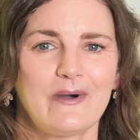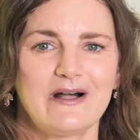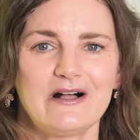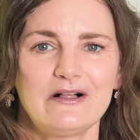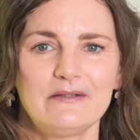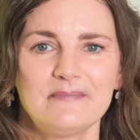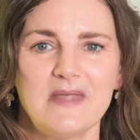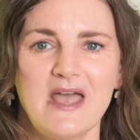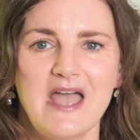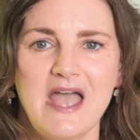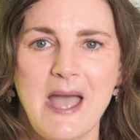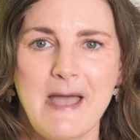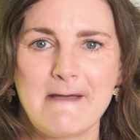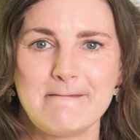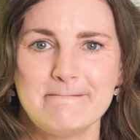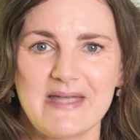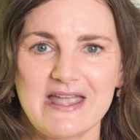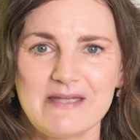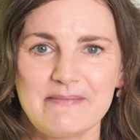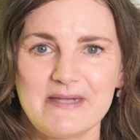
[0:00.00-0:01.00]
Well,
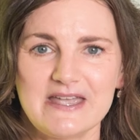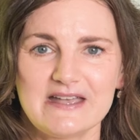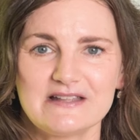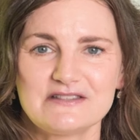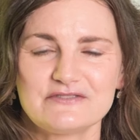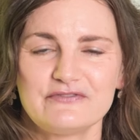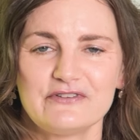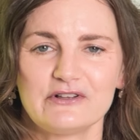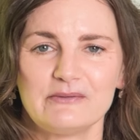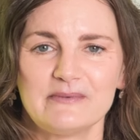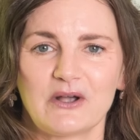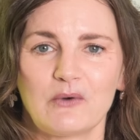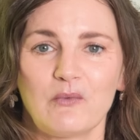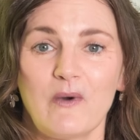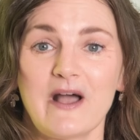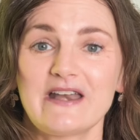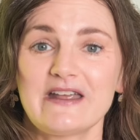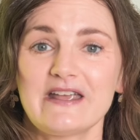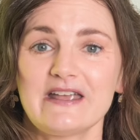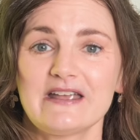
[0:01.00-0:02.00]
maybe it's filming a
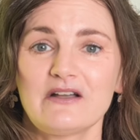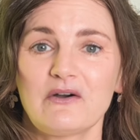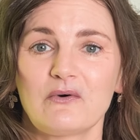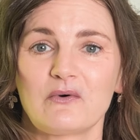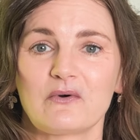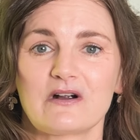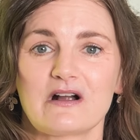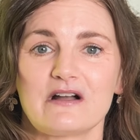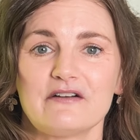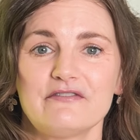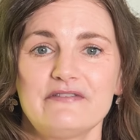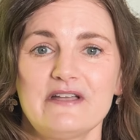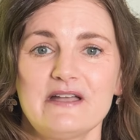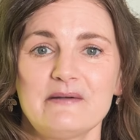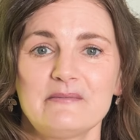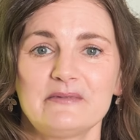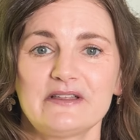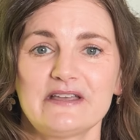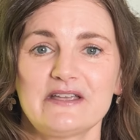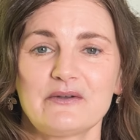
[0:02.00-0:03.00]
wedding or a
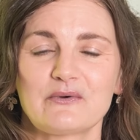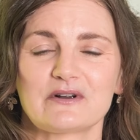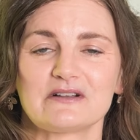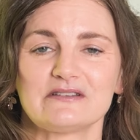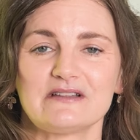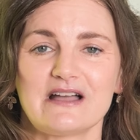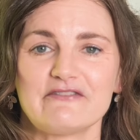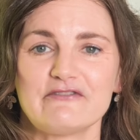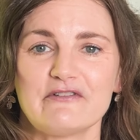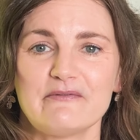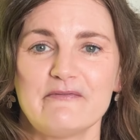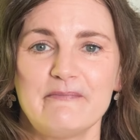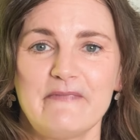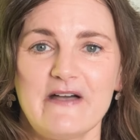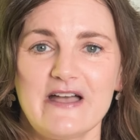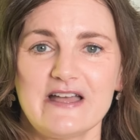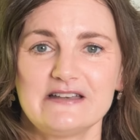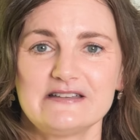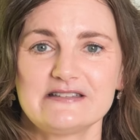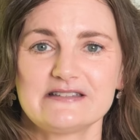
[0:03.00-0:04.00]
family or a live
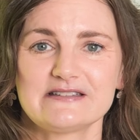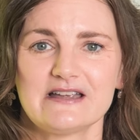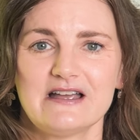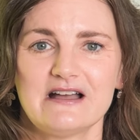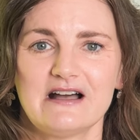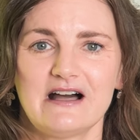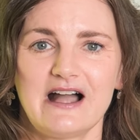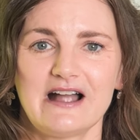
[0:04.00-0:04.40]
event.